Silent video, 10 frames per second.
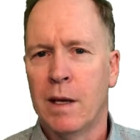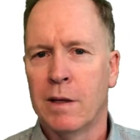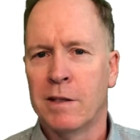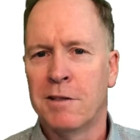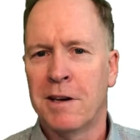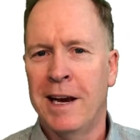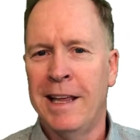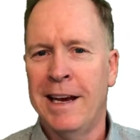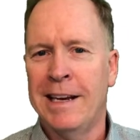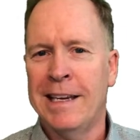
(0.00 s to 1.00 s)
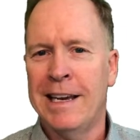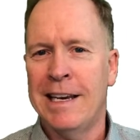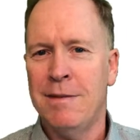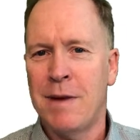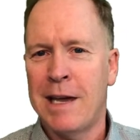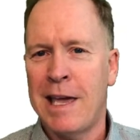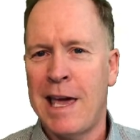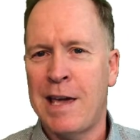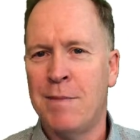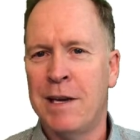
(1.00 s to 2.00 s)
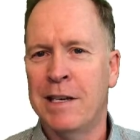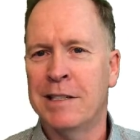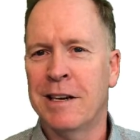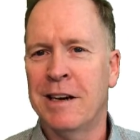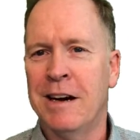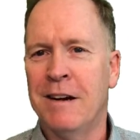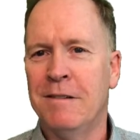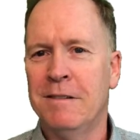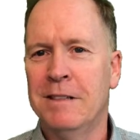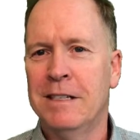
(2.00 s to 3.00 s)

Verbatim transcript: Let's try that again. My aim is off.